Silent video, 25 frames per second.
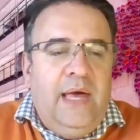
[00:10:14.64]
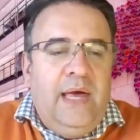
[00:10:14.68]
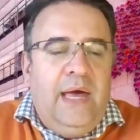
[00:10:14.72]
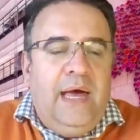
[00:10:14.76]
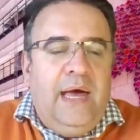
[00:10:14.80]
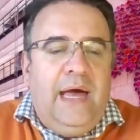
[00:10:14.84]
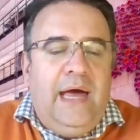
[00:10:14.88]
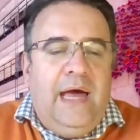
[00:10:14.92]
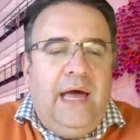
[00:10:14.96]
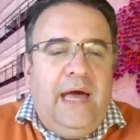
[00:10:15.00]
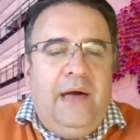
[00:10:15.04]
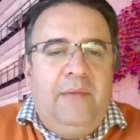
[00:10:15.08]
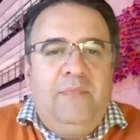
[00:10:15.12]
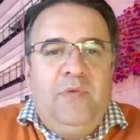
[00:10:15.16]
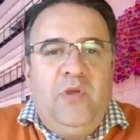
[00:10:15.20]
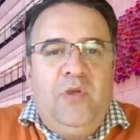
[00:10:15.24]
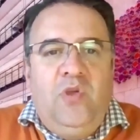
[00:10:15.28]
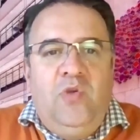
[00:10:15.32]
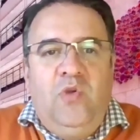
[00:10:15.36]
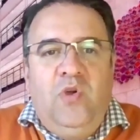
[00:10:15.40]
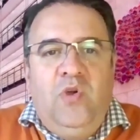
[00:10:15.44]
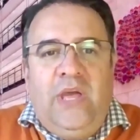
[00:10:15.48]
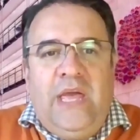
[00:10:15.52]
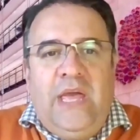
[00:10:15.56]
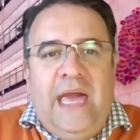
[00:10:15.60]
um,
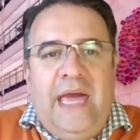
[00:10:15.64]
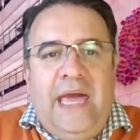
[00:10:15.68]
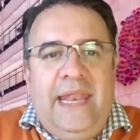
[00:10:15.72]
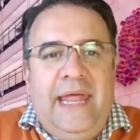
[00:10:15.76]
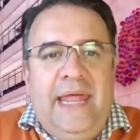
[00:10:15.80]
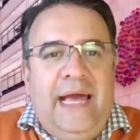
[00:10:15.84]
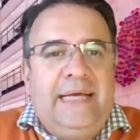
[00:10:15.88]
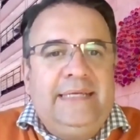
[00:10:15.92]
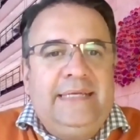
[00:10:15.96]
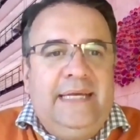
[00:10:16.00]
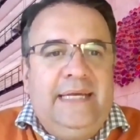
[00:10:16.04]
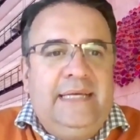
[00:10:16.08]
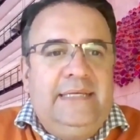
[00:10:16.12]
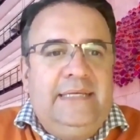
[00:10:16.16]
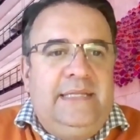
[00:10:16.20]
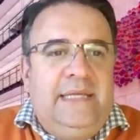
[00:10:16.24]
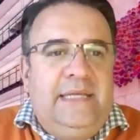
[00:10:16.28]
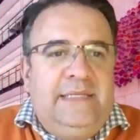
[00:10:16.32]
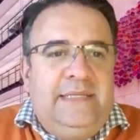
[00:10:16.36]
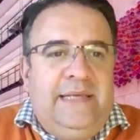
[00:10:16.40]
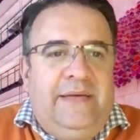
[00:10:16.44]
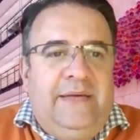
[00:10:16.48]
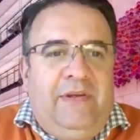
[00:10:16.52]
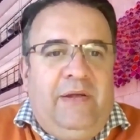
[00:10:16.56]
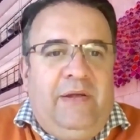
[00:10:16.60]
you can access the
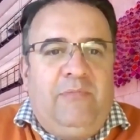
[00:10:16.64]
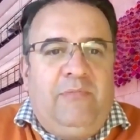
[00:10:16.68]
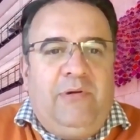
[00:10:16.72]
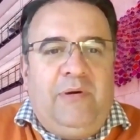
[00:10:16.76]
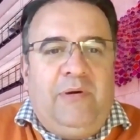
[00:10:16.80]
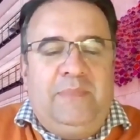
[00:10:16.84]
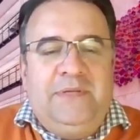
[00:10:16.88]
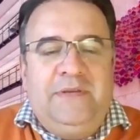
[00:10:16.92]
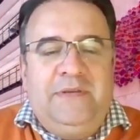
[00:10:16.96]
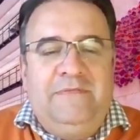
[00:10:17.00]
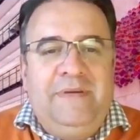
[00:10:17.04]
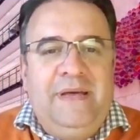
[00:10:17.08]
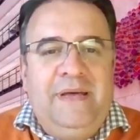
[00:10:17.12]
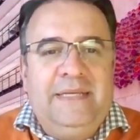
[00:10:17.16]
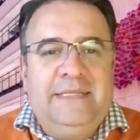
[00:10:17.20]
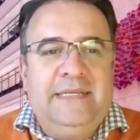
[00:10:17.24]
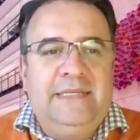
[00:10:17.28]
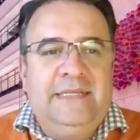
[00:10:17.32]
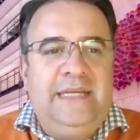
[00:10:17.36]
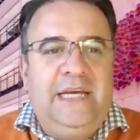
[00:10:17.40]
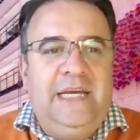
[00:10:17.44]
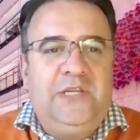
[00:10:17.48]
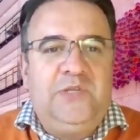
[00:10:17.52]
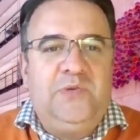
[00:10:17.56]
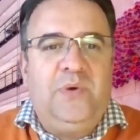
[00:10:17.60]
South African Property
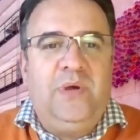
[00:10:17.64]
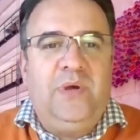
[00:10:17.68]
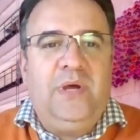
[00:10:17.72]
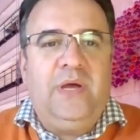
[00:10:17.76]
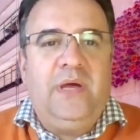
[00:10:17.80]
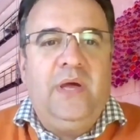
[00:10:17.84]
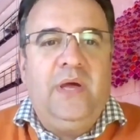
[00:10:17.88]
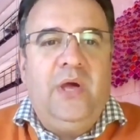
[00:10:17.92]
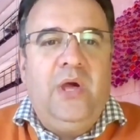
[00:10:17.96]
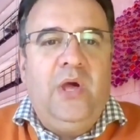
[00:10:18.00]
Investors Network,